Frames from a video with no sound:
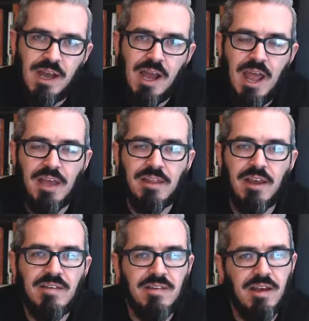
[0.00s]
And like
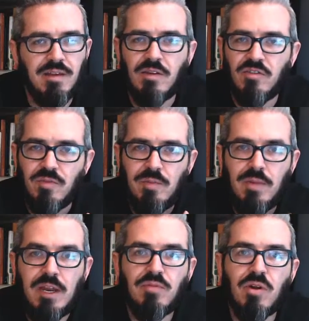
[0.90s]
I said, there's been
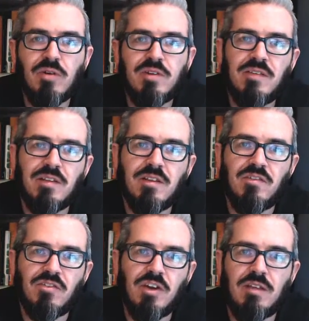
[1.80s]
many protests in the
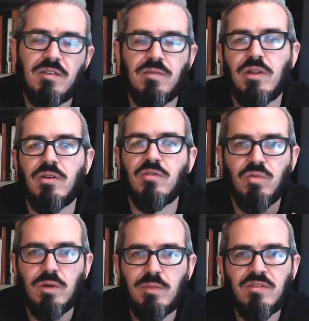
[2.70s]
streets, whether it's
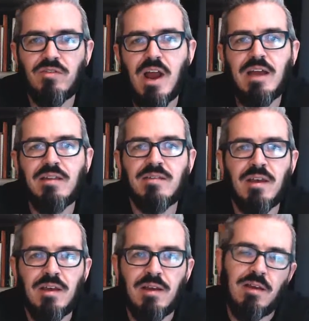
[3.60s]
women's rights,
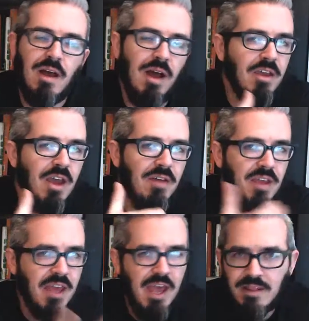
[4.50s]
you have the
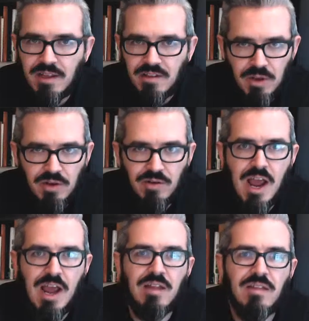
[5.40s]
gay and lesbian
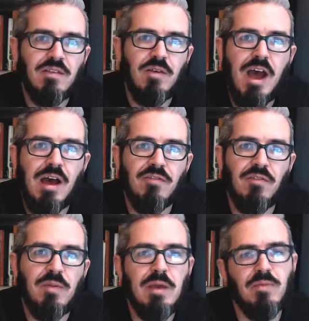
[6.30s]
rights, you have
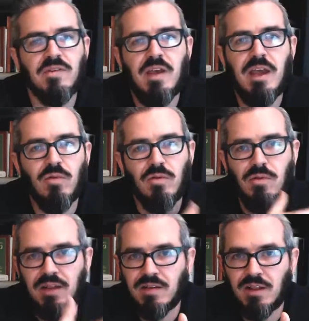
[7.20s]
people saying we're
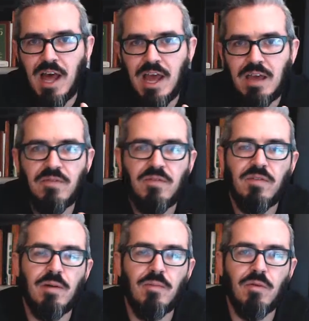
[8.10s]
right to life,
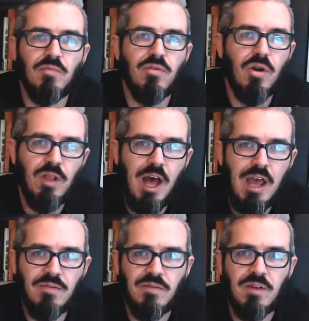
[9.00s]
we're
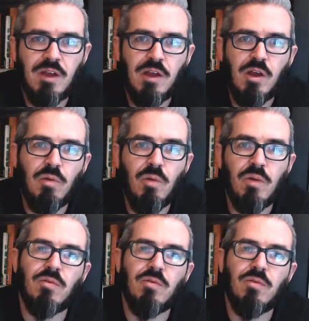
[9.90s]
pro-life, we want the